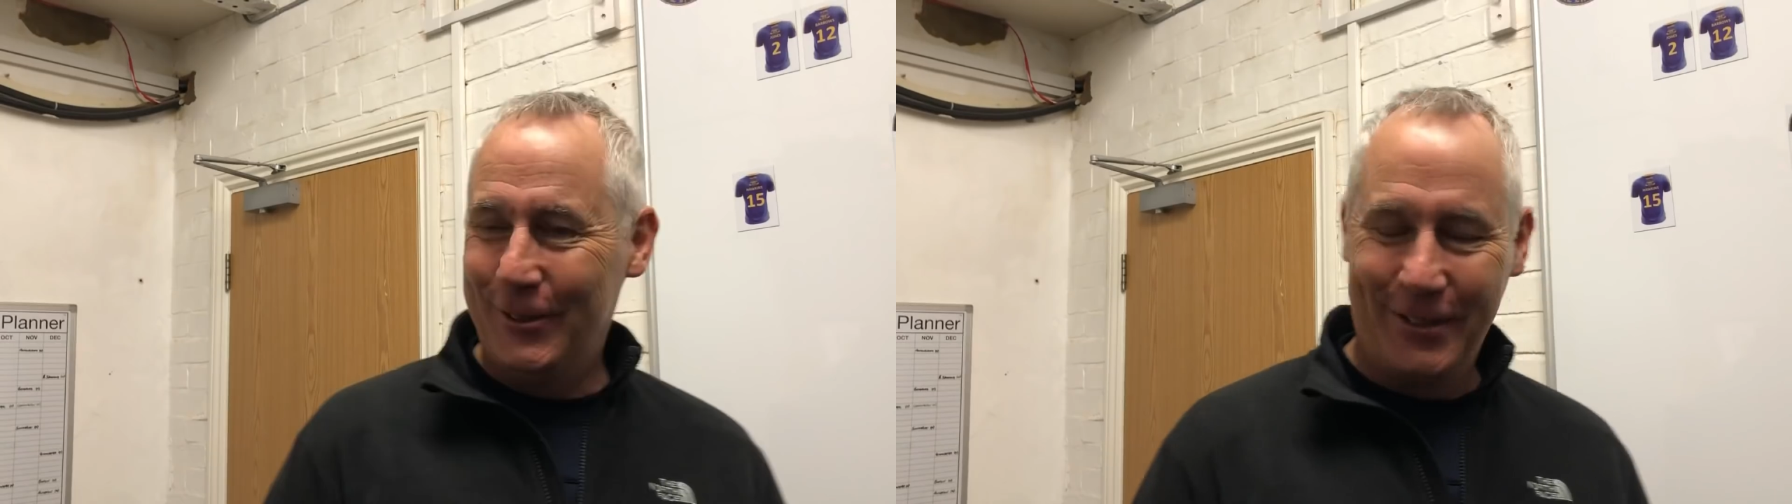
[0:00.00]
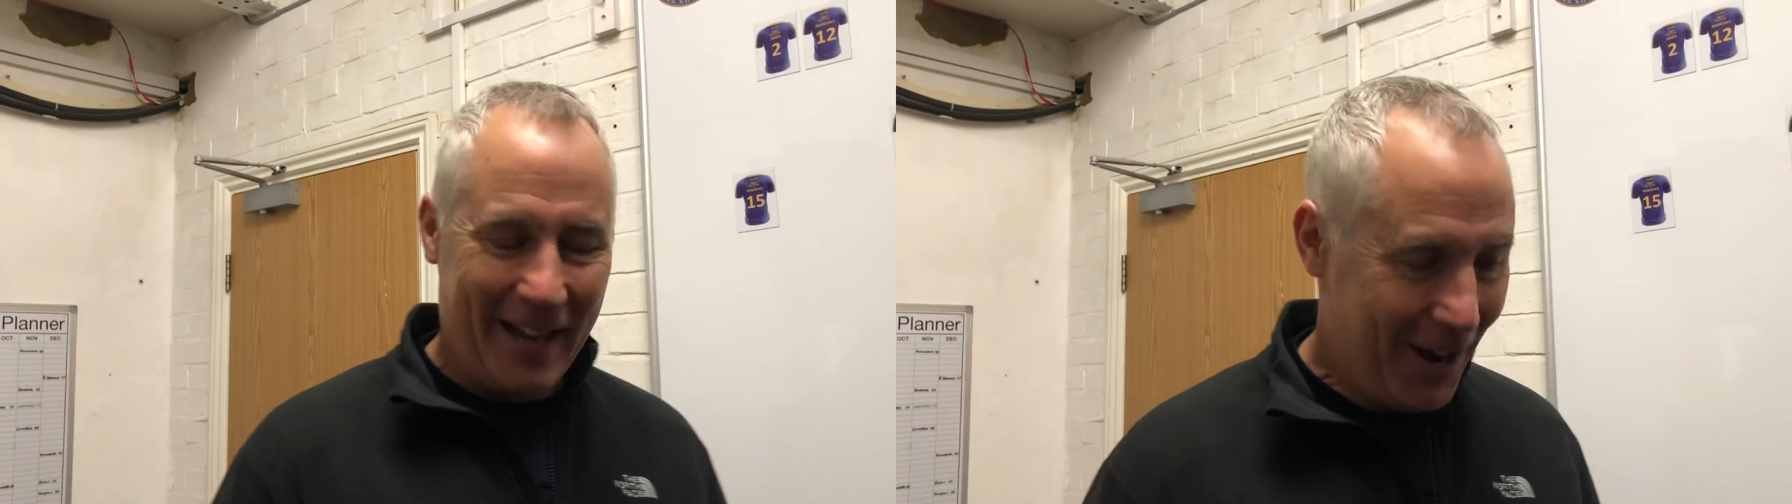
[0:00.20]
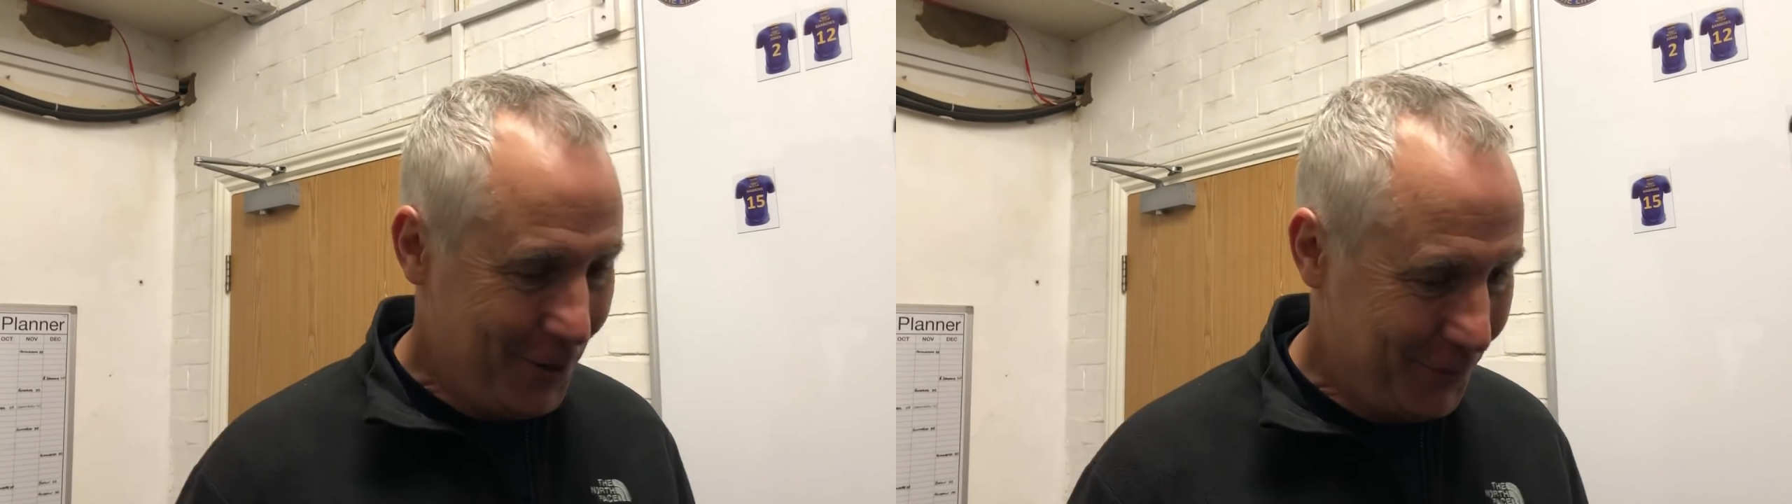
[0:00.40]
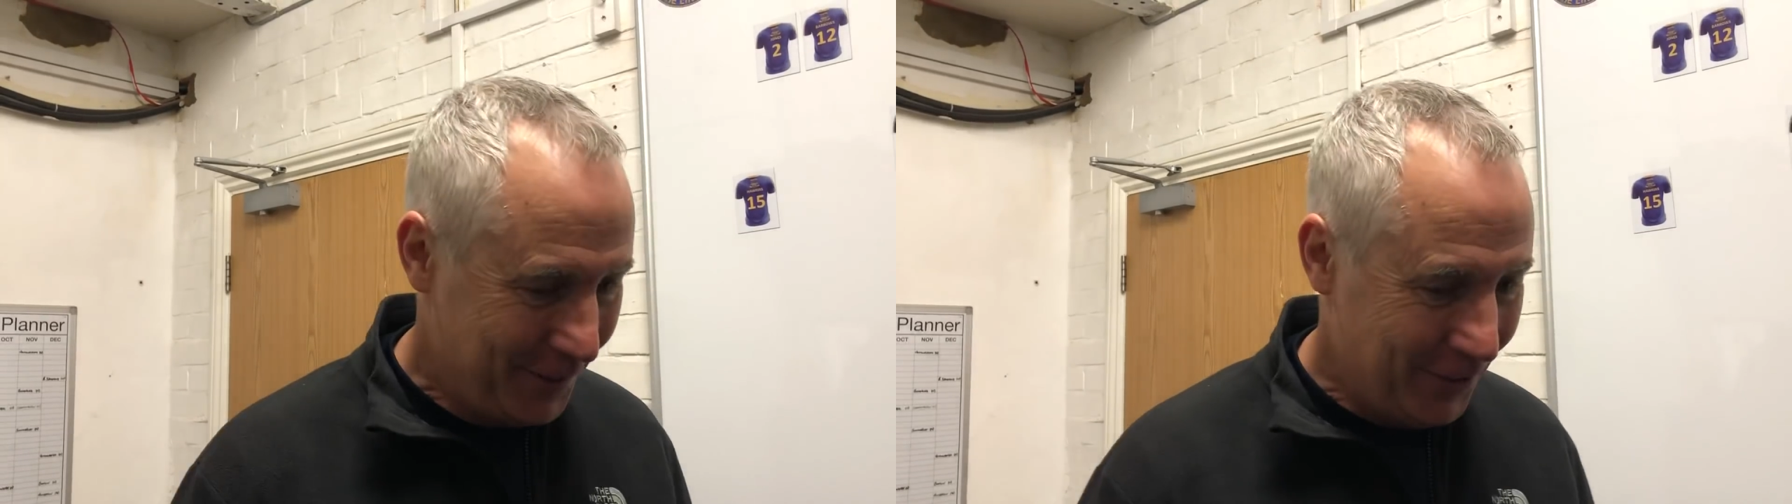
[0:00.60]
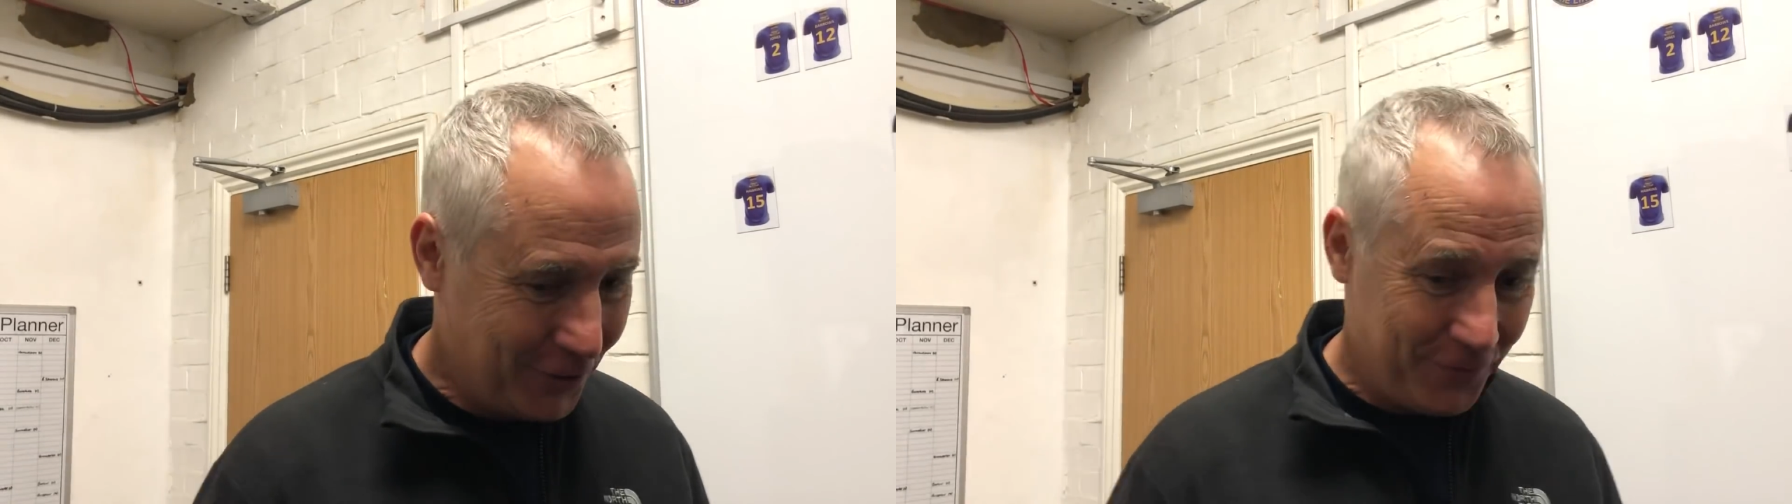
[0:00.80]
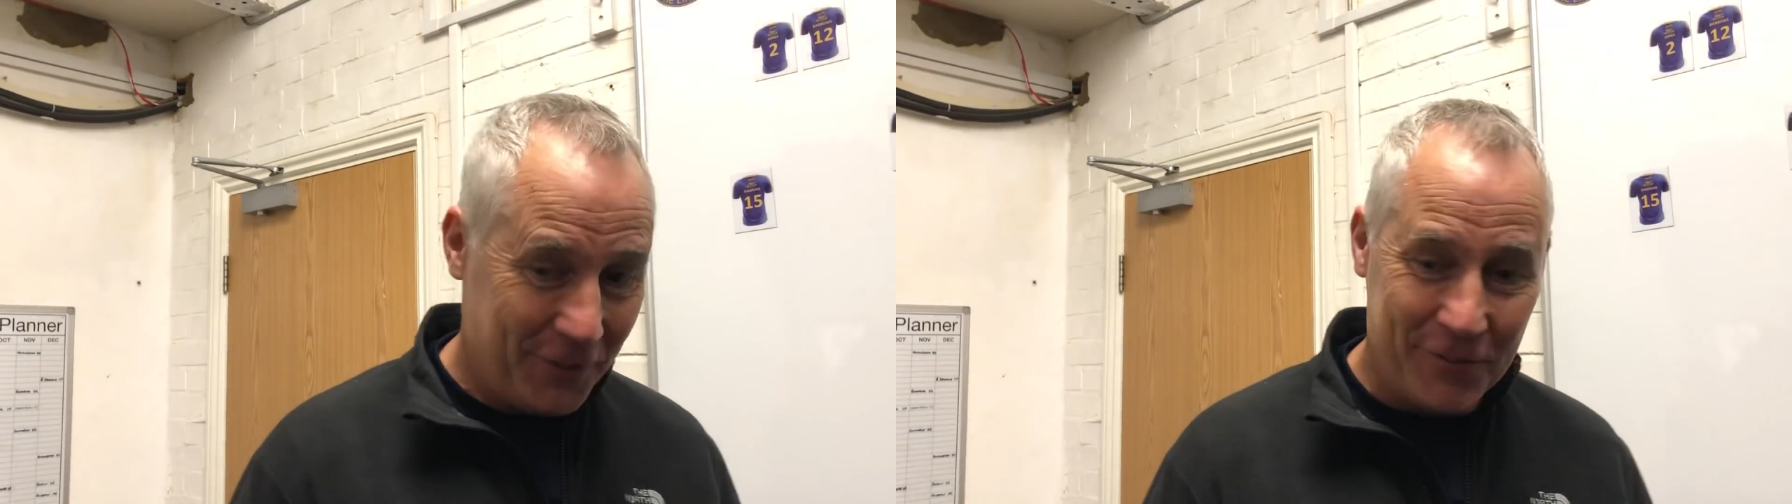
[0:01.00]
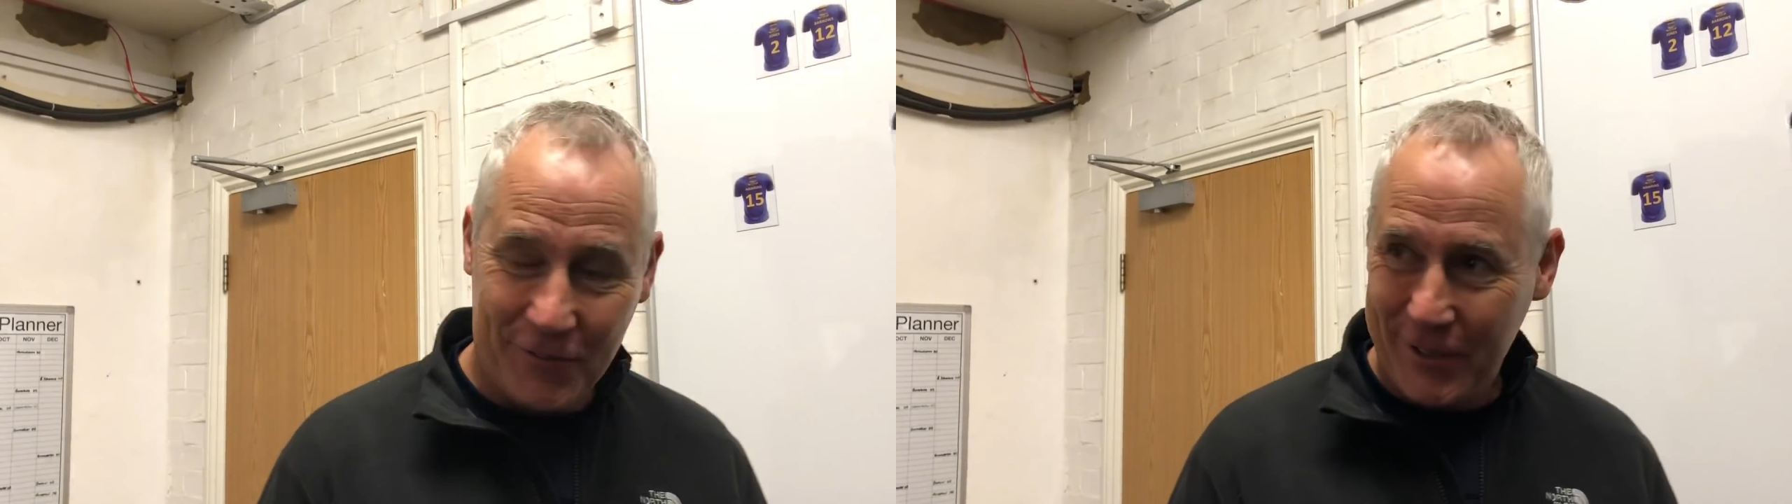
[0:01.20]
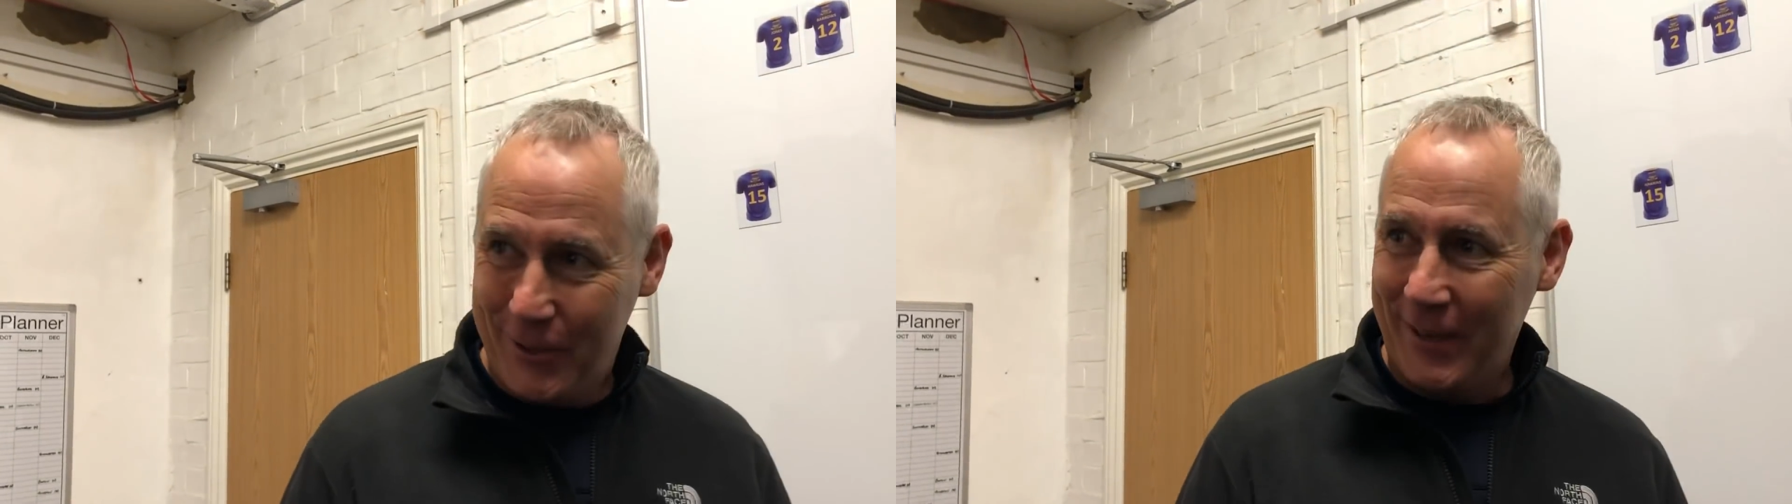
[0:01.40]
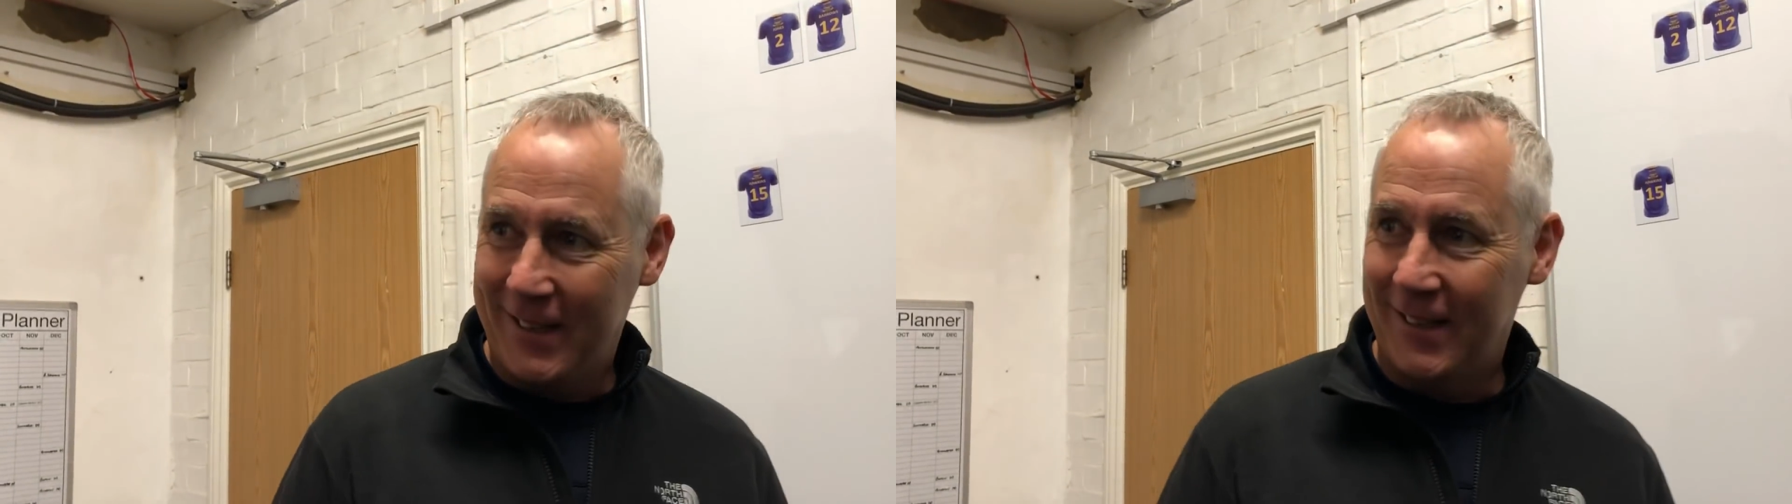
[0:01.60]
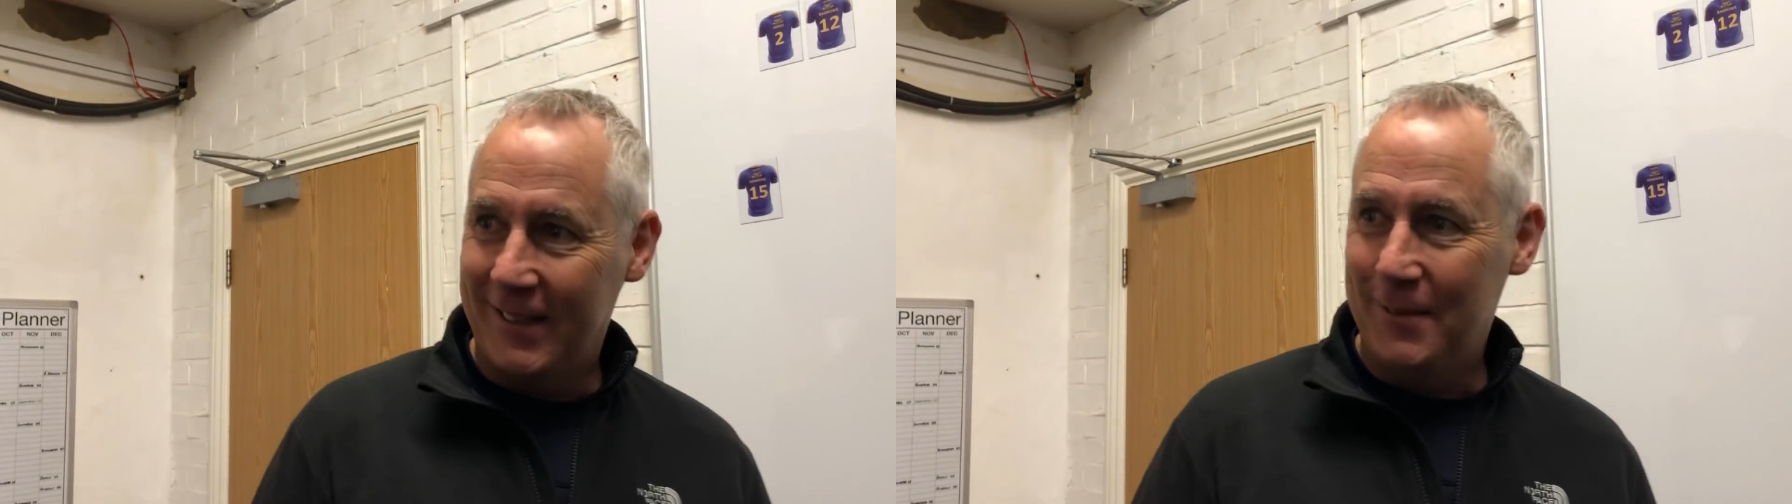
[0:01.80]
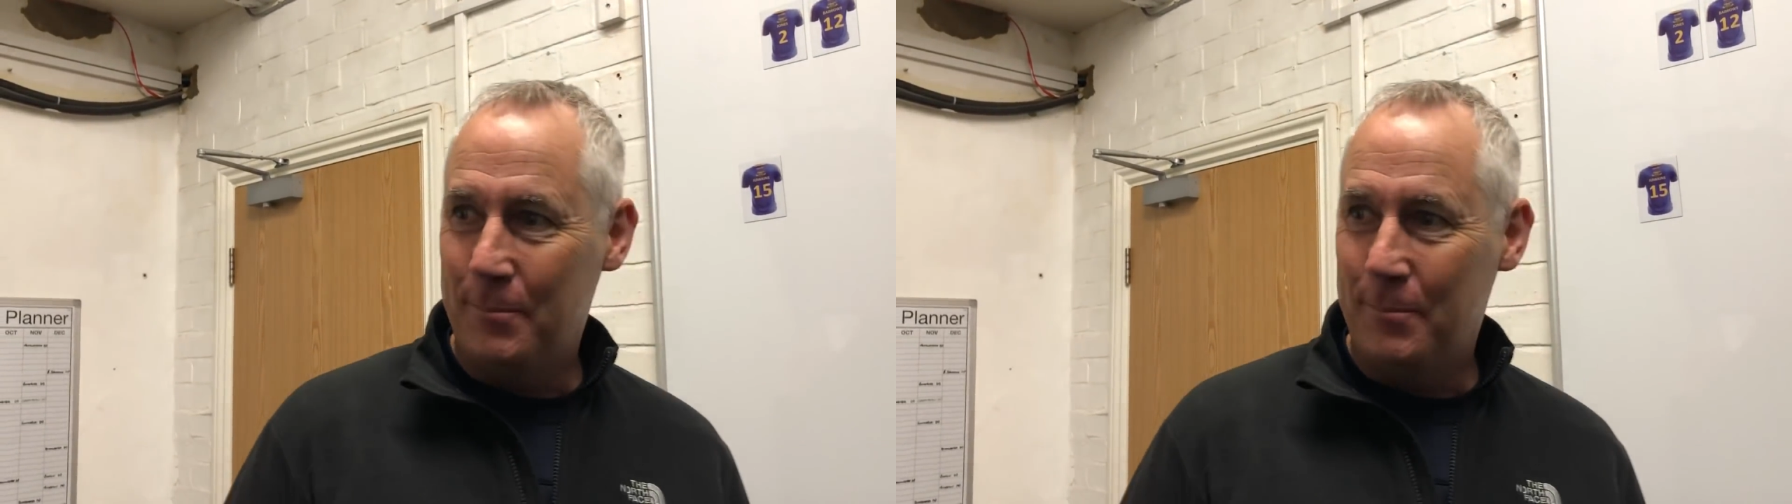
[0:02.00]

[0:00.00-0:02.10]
You get over knocks very, very quickly,